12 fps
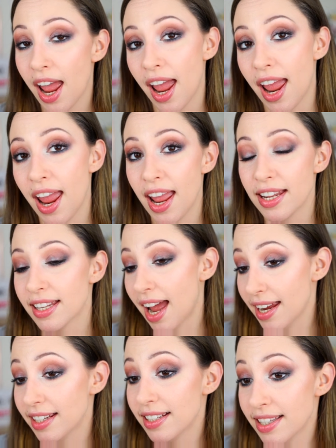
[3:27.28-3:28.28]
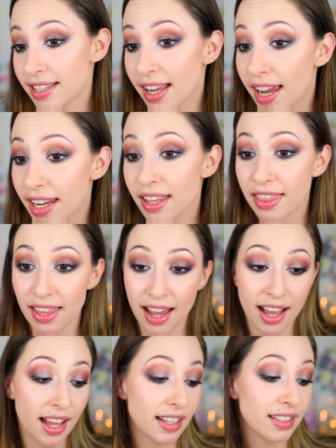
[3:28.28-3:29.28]
and I can say
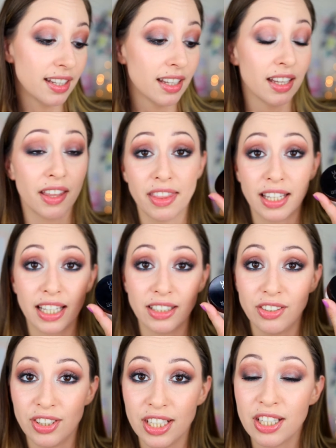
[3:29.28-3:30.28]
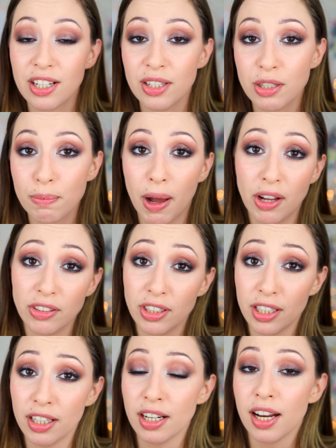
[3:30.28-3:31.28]
that the Catrice loose
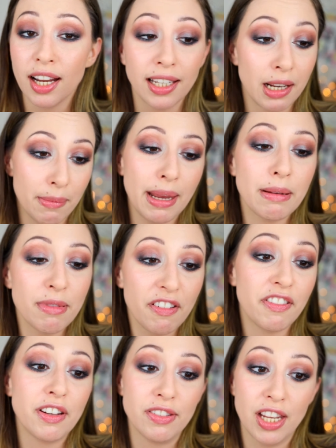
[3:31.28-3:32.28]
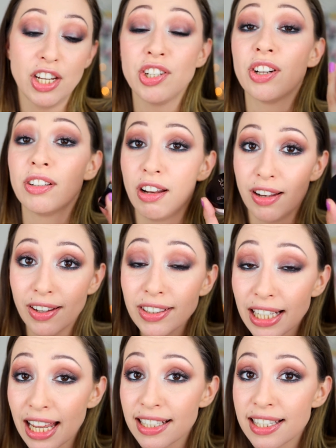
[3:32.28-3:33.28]
powder can make my foundation
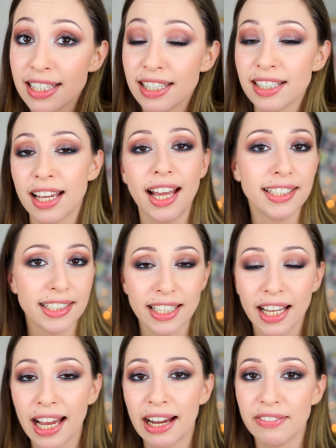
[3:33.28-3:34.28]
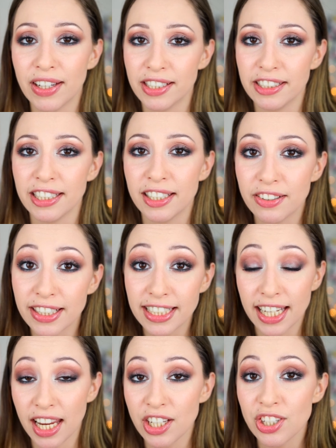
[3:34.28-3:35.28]
long lasting. I didn't have any
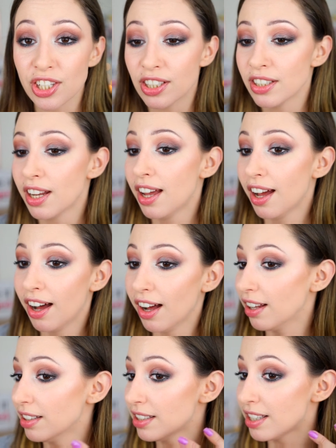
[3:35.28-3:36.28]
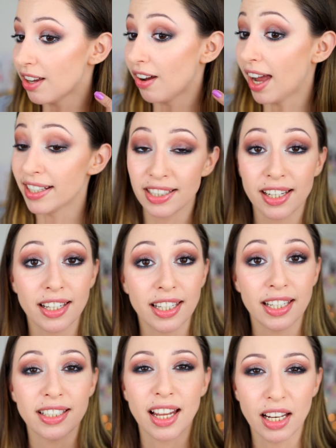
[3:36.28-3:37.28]
irritation. Also, I didn't
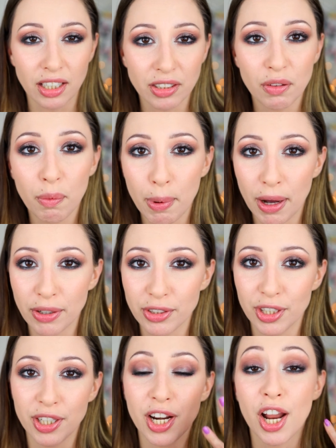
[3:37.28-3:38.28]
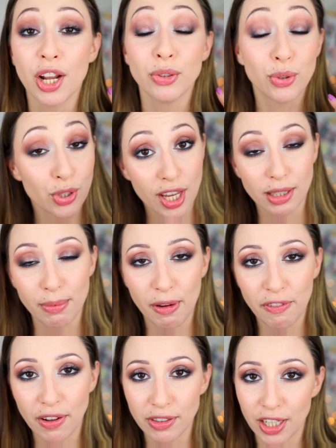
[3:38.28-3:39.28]
need a lot of powder to set
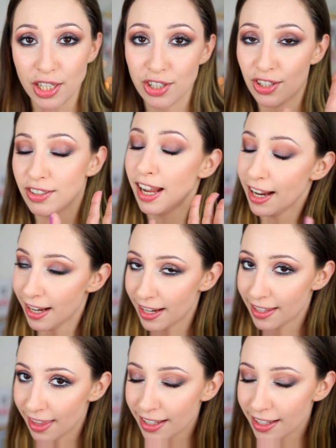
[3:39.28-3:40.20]
my foundation. I like